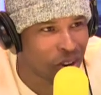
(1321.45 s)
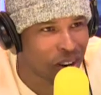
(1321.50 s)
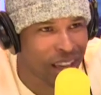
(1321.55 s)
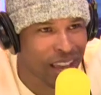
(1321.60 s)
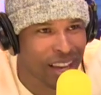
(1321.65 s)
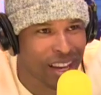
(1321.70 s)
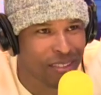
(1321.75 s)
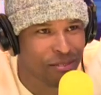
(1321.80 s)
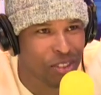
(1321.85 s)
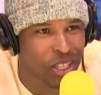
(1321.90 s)

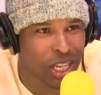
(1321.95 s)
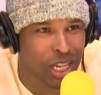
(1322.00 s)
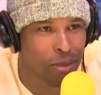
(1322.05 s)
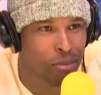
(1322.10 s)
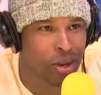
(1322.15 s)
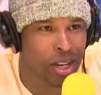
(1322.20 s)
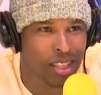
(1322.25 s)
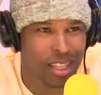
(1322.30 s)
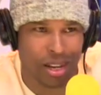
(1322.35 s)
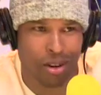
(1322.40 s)
like
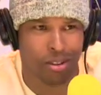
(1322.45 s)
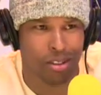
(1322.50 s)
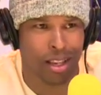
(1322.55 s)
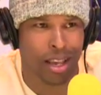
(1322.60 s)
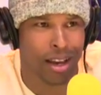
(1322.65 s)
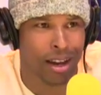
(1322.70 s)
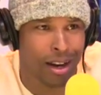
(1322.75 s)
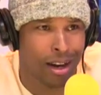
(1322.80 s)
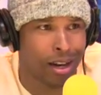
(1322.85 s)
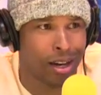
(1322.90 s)
tenement that was
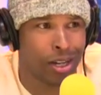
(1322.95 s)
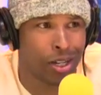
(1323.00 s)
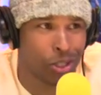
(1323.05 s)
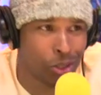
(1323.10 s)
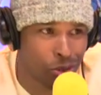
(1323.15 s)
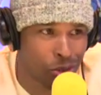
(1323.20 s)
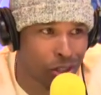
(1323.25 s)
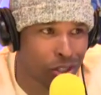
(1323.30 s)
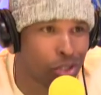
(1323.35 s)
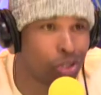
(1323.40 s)
like a mm-hmm.
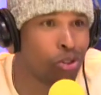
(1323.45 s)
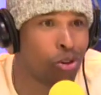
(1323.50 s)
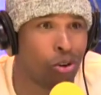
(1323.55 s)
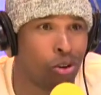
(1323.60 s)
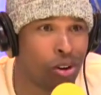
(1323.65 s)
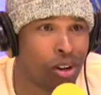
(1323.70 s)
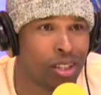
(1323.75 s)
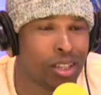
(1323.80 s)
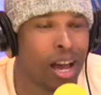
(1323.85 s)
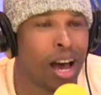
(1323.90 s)
hundred mm -hmm.
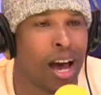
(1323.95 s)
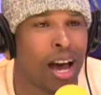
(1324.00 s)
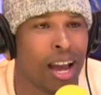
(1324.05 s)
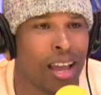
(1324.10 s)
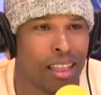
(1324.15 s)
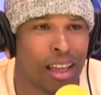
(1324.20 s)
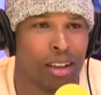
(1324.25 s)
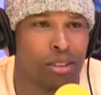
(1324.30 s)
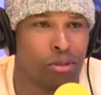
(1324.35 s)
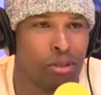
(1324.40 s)
stories high.
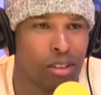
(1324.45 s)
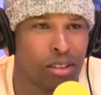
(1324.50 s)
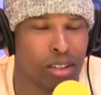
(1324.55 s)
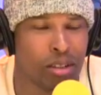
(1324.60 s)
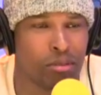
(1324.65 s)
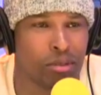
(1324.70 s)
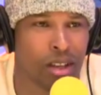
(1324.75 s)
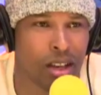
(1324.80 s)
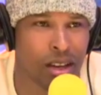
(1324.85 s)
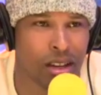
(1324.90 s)
That's what it
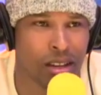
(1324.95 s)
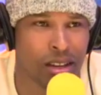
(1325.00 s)
seems like.